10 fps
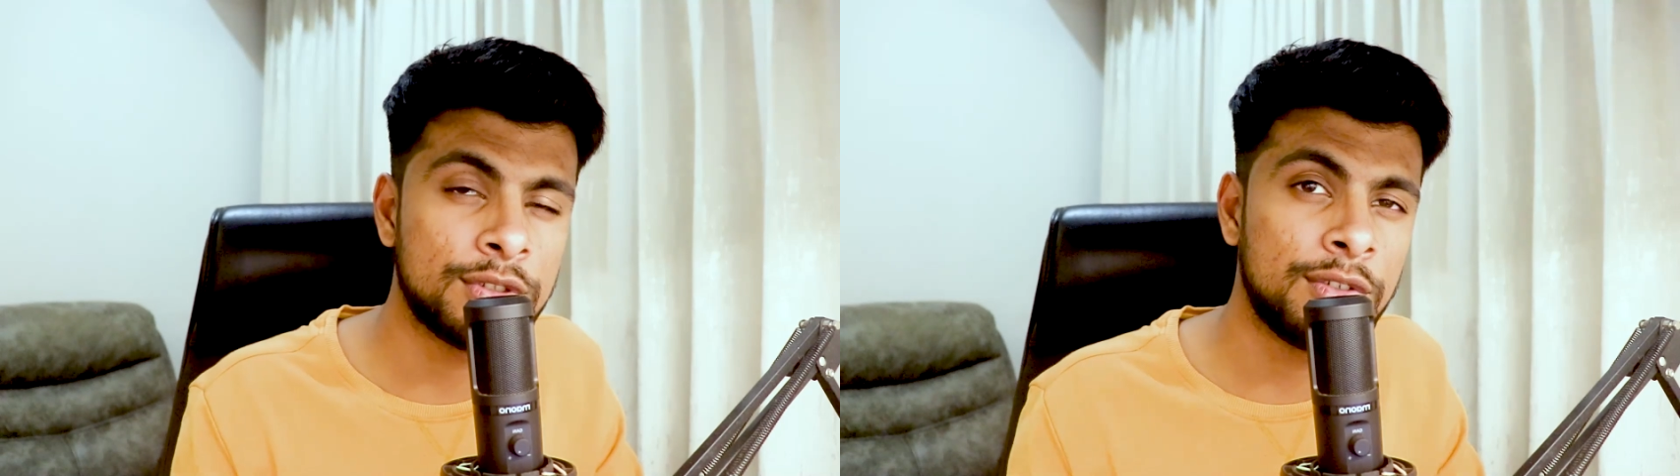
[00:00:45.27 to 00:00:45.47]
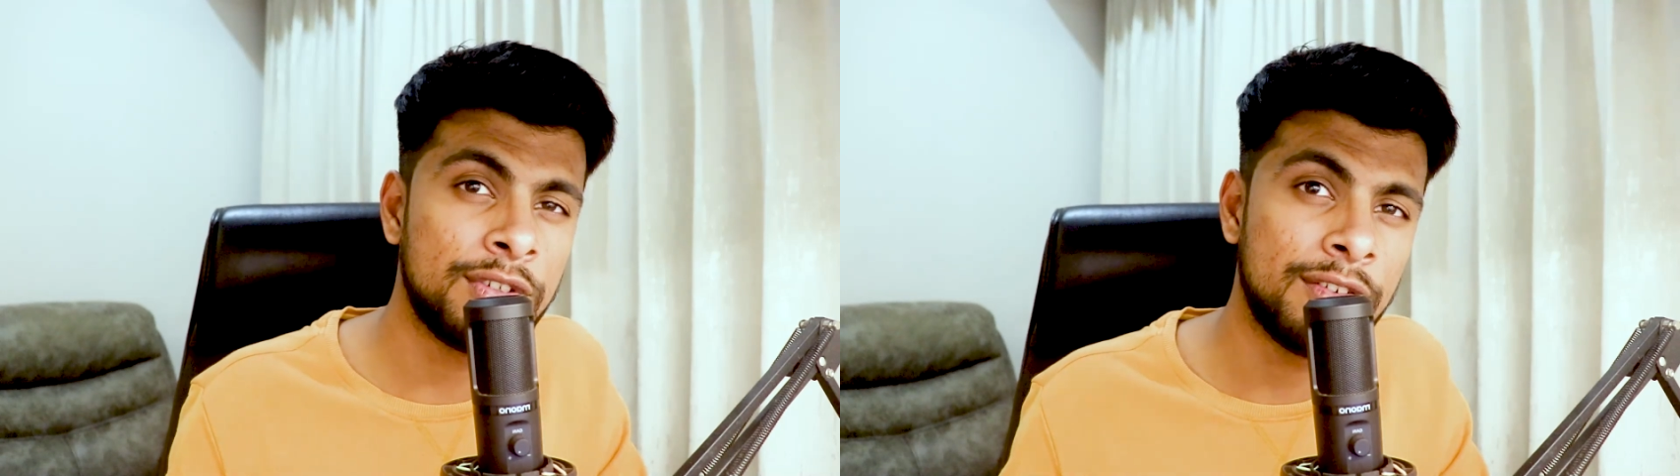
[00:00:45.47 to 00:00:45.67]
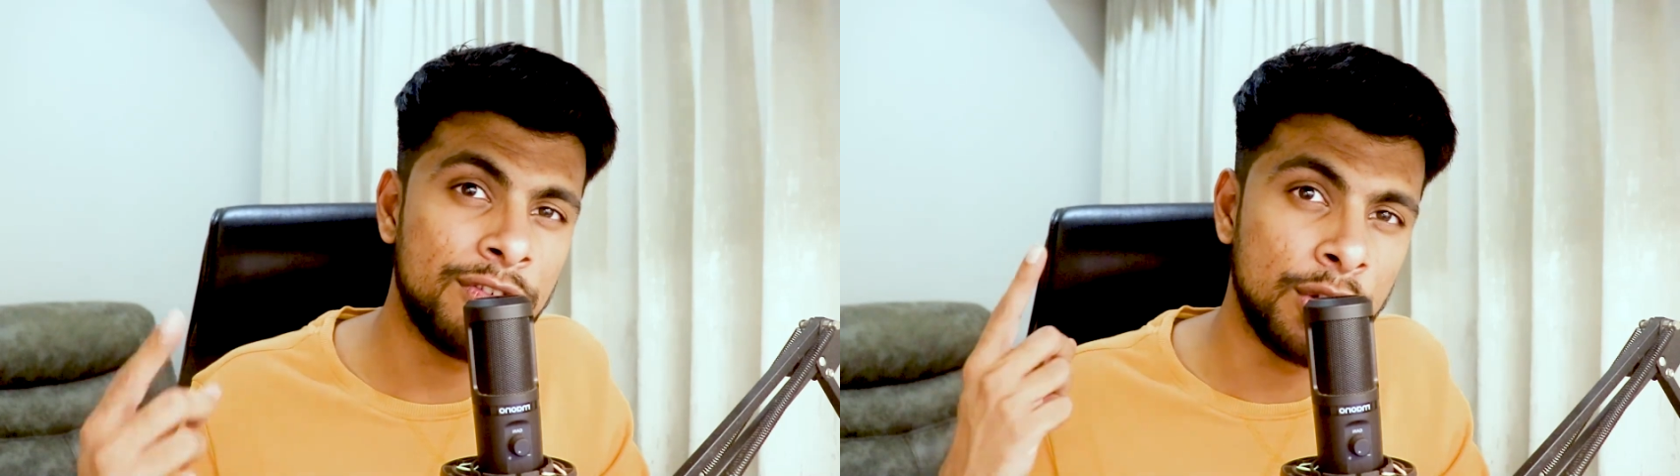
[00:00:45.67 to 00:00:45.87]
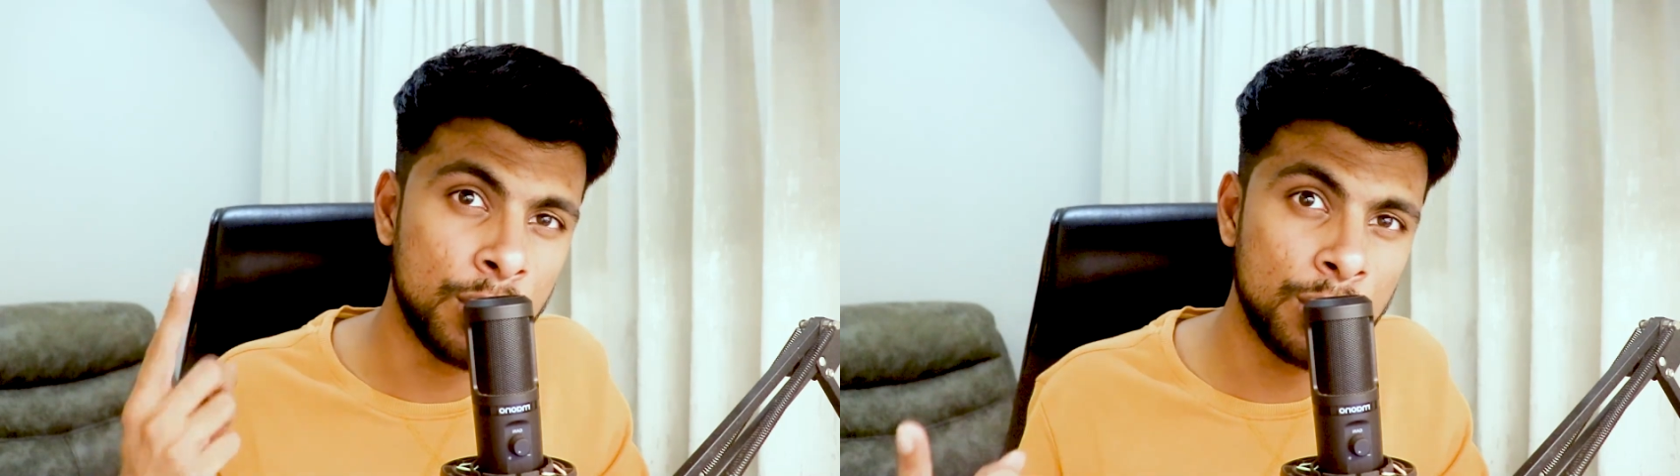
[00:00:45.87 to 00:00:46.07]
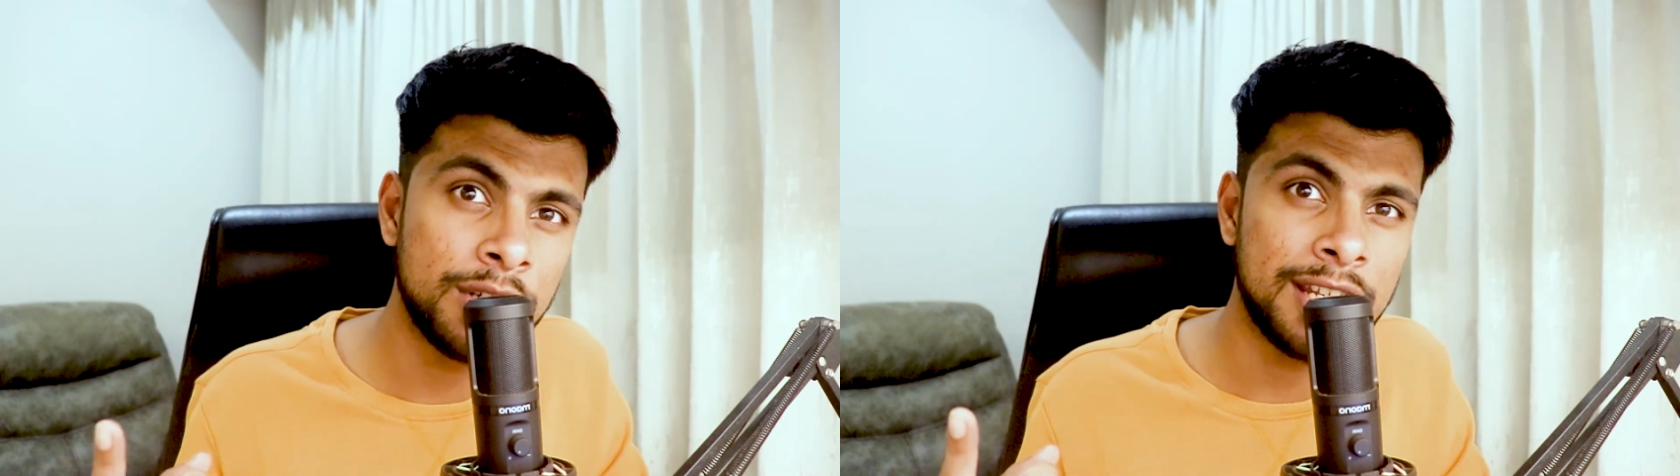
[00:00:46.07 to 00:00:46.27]
So if you have
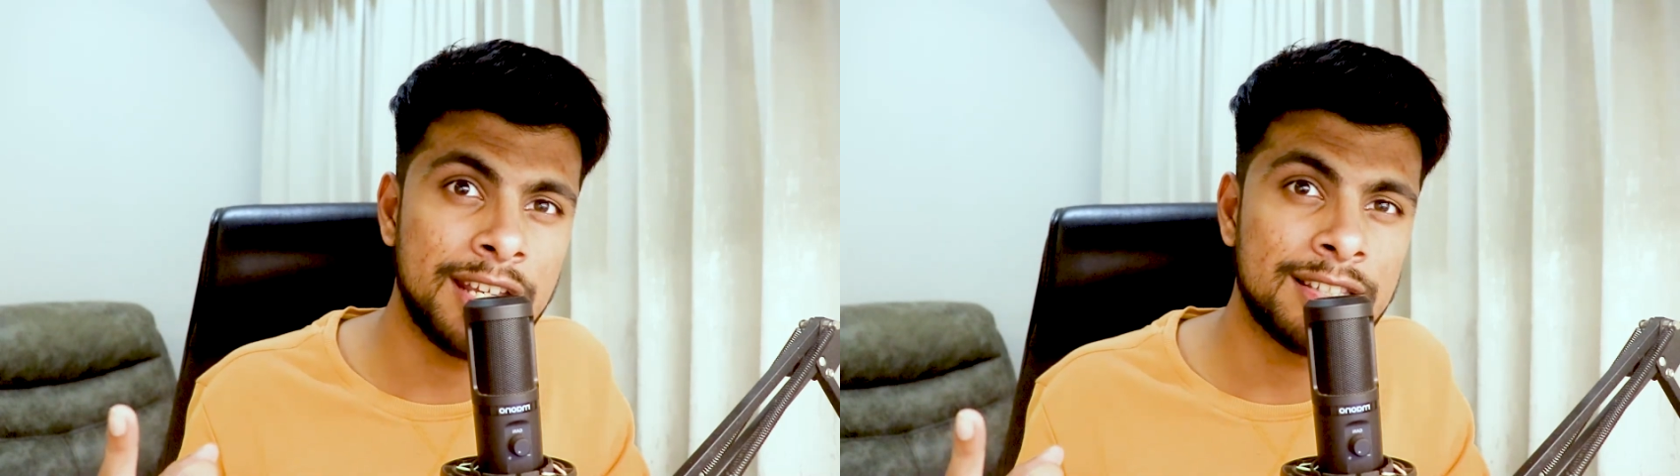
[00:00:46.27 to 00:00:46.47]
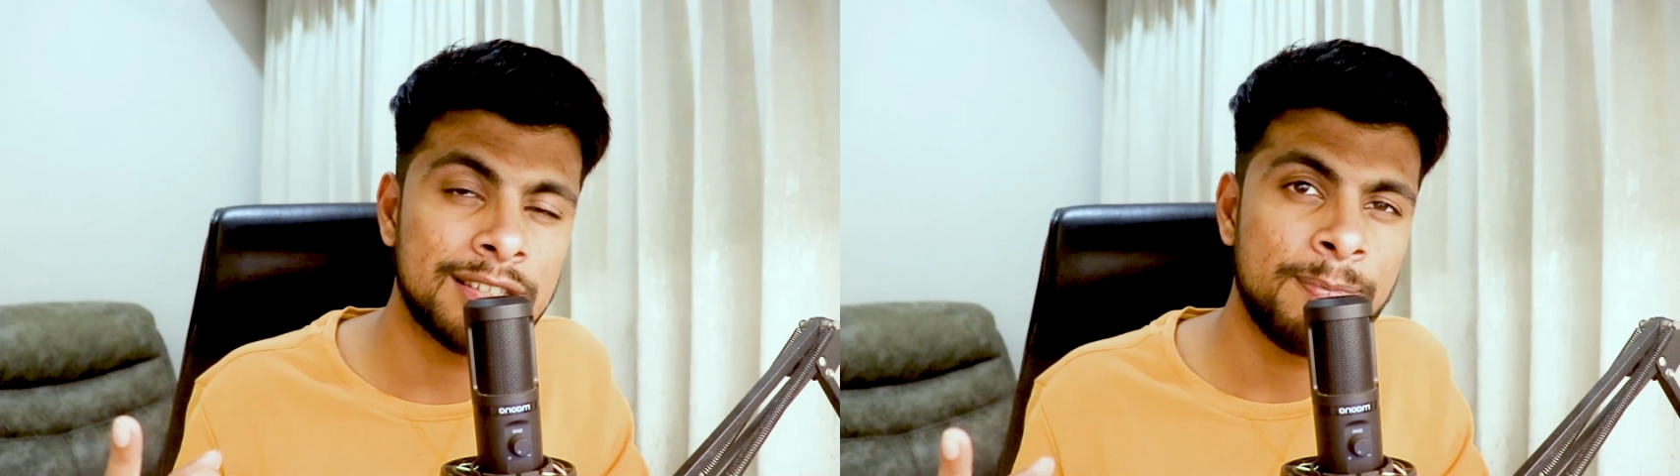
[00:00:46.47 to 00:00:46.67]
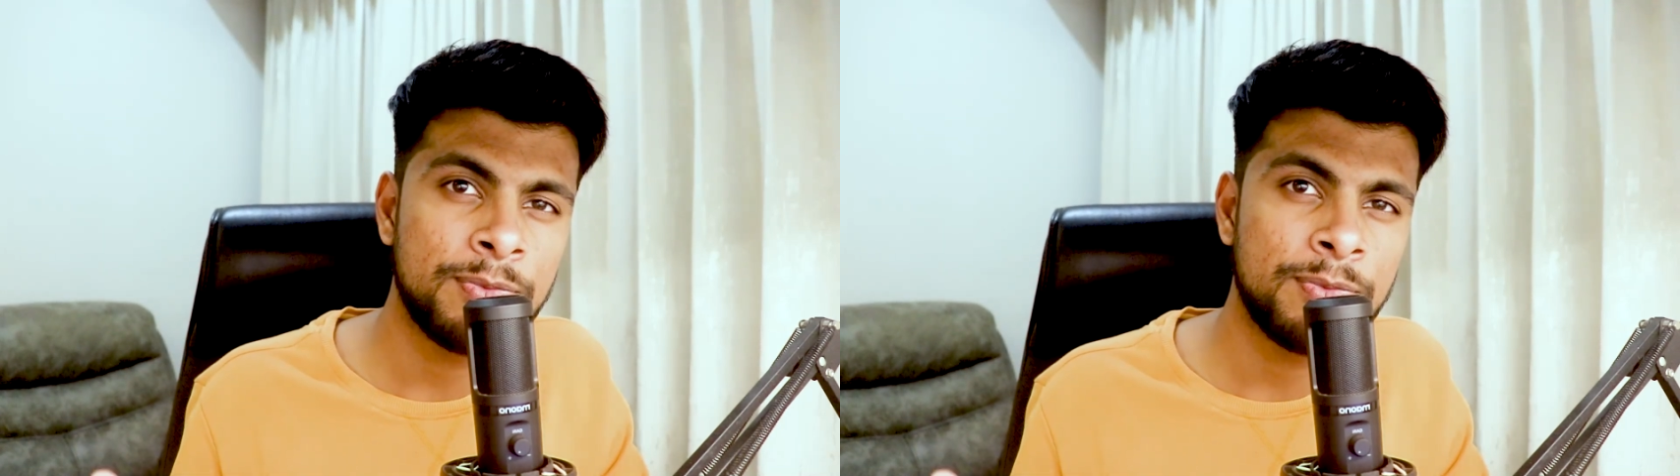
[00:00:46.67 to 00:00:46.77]
low grades,